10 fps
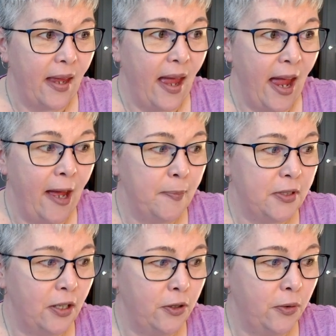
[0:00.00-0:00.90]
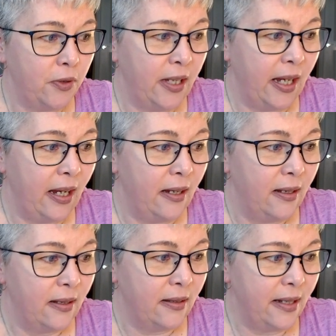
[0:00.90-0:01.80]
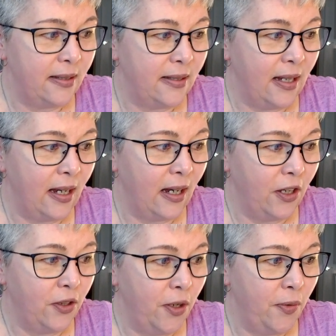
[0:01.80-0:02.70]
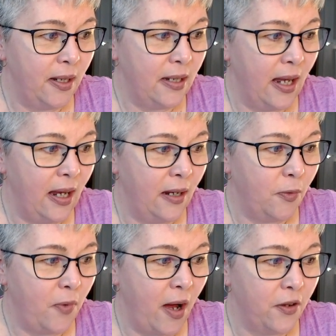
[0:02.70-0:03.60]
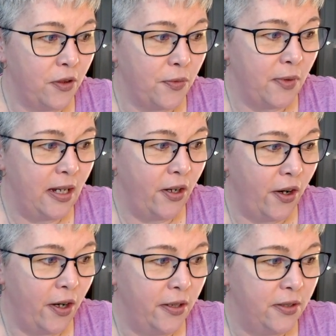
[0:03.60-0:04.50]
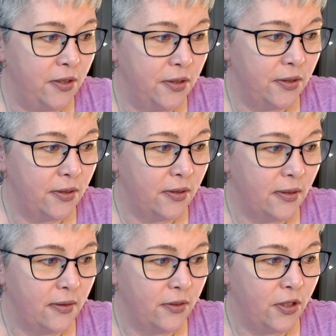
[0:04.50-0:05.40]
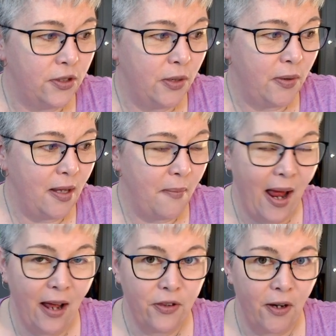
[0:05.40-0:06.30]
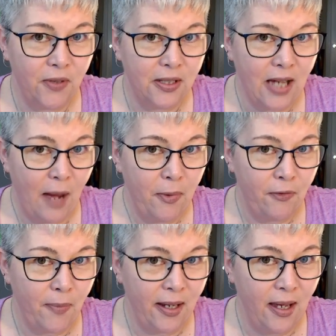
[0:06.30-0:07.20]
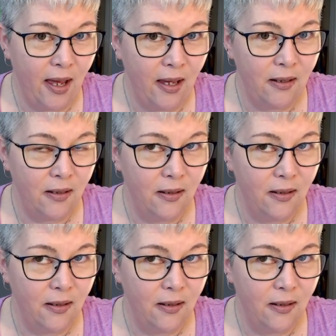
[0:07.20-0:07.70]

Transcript: Absolutely. Let's see, you would need what, three yards? Just doing the math off the top of my head.